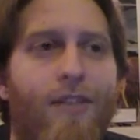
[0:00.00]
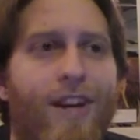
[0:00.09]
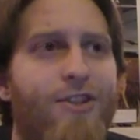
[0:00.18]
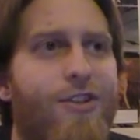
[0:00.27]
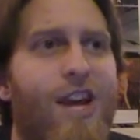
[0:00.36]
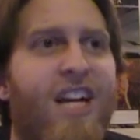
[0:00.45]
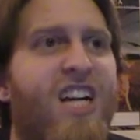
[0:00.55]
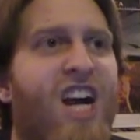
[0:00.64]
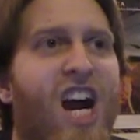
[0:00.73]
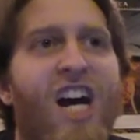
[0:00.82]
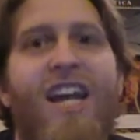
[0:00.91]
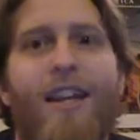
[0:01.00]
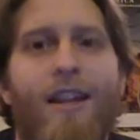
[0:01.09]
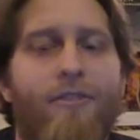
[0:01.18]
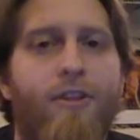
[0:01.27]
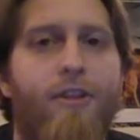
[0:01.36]
That just got cut and
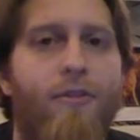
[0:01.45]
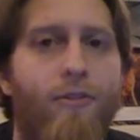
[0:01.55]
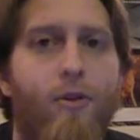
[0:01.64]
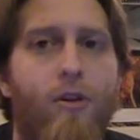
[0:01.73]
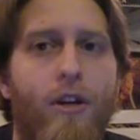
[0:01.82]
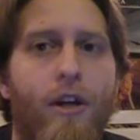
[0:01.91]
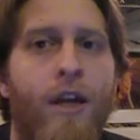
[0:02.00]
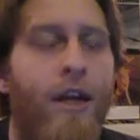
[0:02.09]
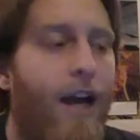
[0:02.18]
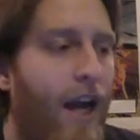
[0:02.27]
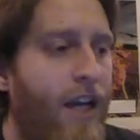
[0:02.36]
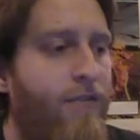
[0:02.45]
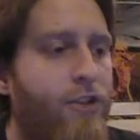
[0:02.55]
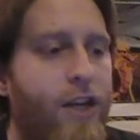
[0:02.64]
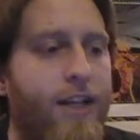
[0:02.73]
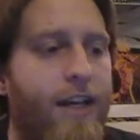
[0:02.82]
left on the floor. I
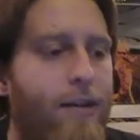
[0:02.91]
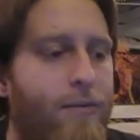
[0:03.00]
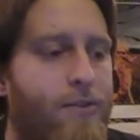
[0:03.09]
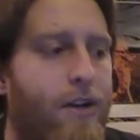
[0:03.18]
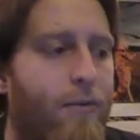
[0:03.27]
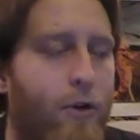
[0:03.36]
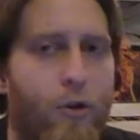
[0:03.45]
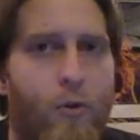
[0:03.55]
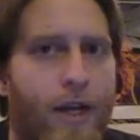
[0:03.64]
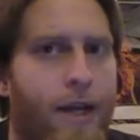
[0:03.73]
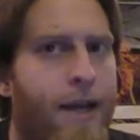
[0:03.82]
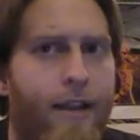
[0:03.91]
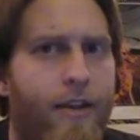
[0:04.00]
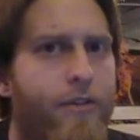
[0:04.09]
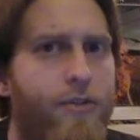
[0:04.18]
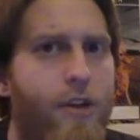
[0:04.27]
even checked Amazon real quick.
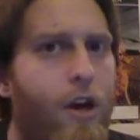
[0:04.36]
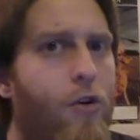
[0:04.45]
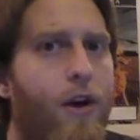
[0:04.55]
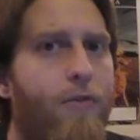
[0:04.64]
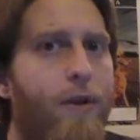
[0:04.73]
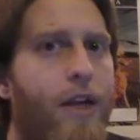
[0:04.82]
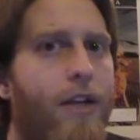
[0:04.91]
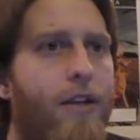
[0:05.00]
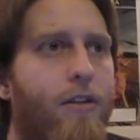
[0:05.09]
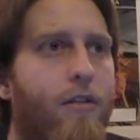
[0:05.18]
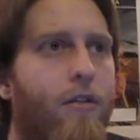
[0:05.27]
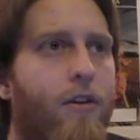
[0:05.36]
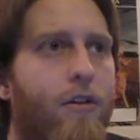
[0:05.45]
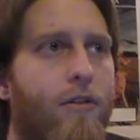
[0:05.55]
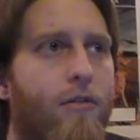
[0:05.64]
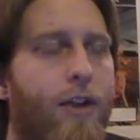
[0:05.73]
There's no unrated
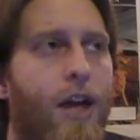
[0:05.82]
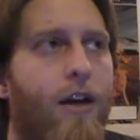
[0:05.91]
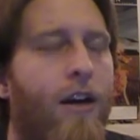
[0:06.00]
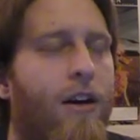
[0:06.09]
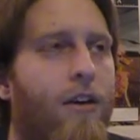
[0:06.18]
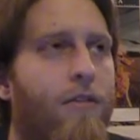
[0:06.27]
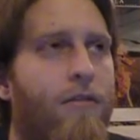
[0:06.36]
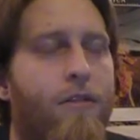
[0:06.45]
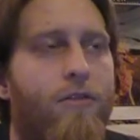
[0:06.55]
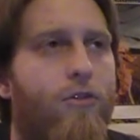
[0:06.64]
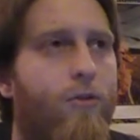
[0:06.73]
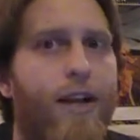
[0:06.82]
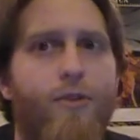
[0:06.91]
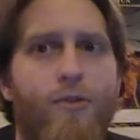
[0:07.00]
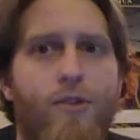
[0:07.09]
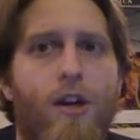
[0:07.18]
or
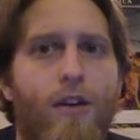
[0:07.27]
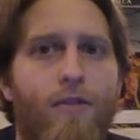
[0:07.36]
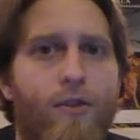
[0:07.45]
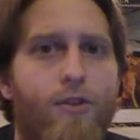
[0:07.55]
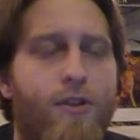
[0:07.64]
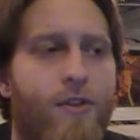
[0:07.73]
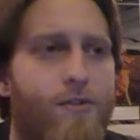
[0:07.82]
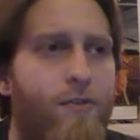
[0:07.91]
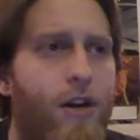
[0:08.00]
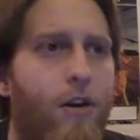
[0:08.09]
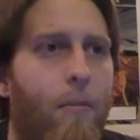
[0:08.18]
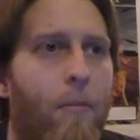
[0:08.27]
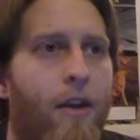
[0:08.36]
director's cut version of this film.